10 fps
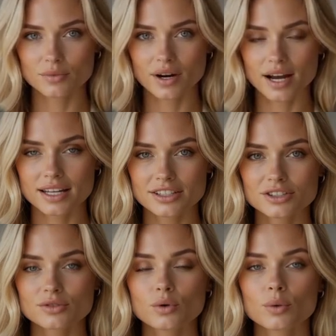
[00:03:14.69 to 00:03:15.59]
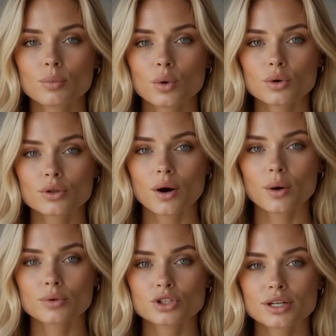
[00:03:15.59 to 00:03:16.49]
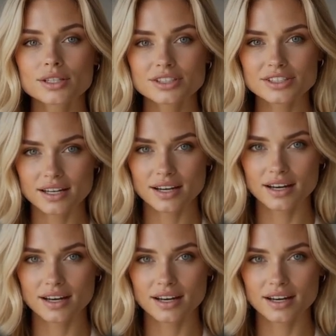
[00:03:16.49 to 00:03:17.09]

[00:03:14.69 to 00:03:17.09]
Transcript: price for both options,